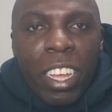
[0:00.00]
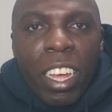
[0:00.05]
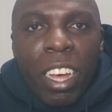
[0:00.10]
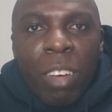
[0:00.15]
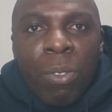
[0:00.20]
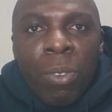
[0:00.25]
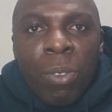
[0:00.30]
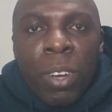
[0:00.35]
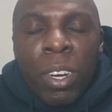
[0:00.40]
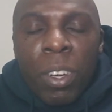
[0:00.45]
A
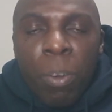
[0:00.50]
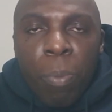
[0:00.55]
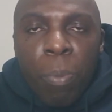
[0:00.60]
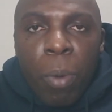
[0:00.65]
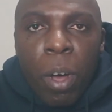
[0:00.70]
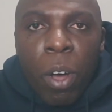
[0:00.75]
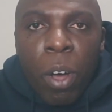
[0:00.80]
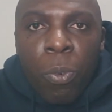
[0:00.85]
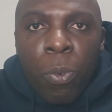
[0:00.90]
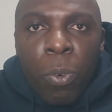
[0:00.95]
very
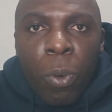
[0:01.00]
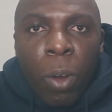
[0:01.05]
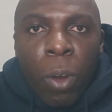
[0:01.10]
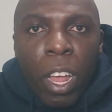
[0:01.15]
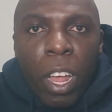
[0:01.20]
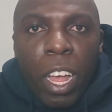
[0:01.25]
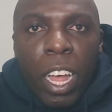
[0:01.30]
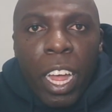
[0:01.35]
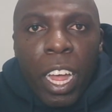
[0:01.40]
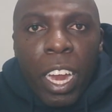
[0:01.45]
powerful
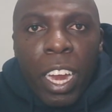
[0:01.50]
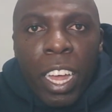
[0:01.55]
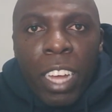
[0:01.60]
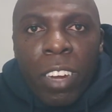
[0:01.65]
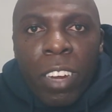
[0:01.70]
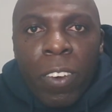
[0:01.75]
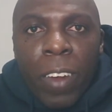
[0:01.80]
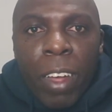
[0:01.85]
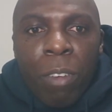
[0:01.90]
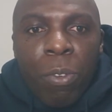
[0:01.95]

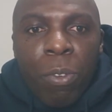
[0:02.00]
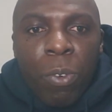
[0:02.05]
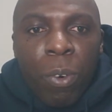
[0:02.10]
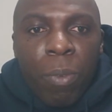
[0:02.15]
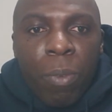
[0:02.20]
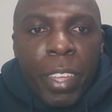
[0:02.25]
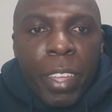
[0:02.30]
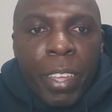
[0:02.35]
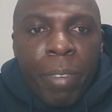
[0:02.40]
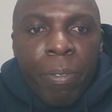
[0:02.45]
leg drive
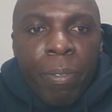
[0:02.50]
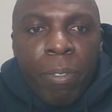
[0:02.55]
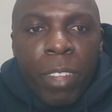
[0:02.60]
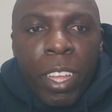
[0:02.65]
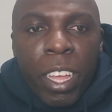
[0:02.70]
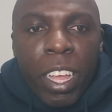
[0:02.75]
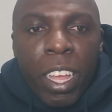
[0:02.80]
from him.